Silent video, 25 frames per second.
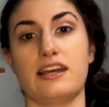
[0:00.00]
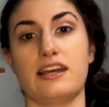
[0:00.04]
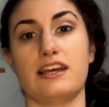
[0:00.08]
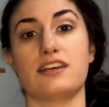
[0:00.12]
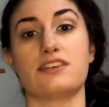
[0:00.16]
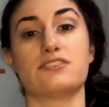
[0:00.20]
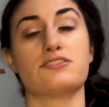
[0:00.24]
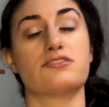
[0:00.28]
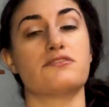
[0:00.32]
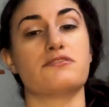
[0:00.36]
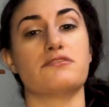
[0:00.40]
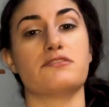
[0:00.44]

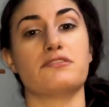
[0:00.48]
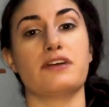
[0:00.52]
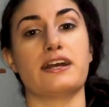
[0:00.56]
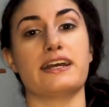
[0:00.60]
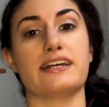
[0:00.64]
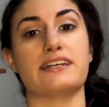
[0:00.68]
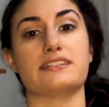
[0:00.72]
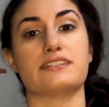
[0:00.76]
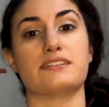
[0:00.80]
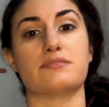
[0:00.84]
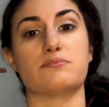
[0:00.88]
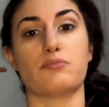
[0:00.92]
So
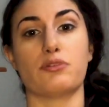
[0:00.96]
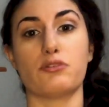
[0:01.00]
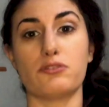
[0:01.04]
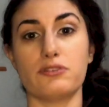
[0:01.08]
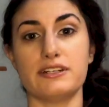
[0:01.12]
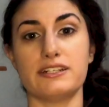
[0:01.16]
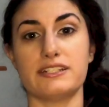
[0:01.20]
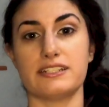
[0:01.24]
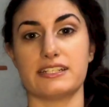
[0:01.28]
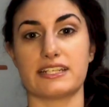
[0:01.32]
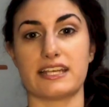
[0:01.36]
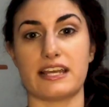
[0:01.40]
it's
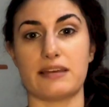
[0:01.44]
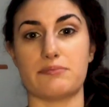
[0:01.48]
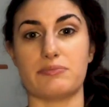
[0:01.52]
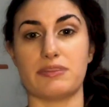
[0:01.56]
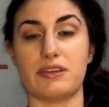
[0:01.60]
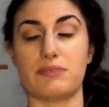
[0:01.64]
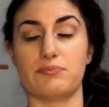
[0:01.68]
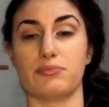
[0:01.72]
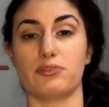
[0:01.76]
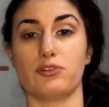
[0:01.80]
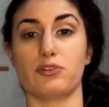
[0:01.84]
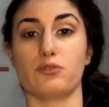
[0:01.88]
important to get
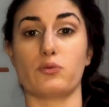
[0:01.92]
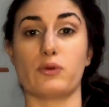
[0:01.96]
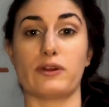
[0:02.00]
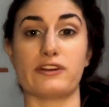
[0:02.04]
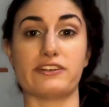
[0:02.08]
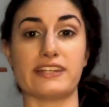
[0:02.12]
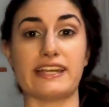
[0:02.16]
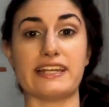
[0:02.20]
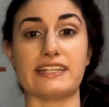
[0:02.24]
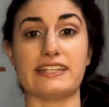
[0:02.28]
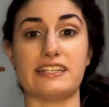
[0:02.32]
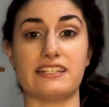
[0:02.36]
people where
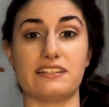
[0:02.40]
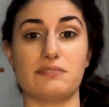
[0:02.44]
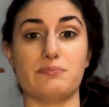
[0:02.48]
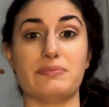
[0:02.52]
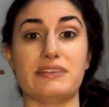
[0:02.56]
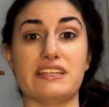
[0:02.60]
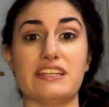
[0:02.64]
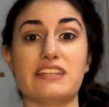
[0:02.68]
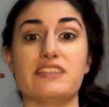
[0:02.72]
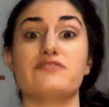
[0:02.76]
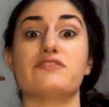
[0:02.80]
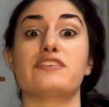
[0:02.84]
they need to
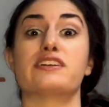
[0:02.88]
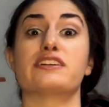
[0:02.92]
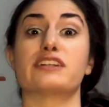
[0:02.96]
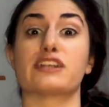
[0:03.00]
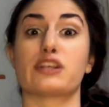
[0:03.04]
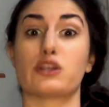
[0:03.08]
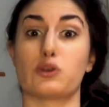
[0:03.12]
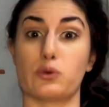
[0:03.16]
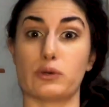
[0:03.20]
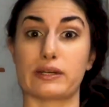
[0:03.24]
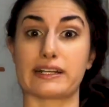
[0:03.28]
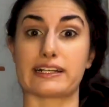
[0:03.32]
be very
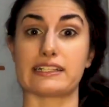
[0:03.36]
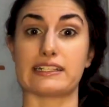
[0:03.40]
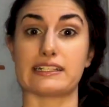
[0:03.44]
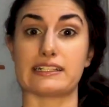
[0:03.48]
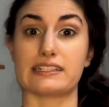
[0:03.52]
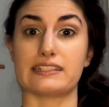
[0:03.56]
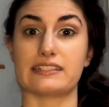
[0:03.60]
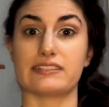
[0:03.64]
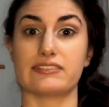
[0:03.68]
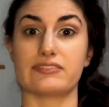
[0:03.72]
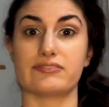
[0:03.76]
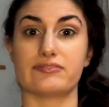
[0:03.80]

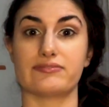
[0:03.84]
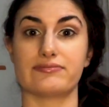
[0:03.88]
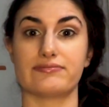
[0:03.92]
quickly.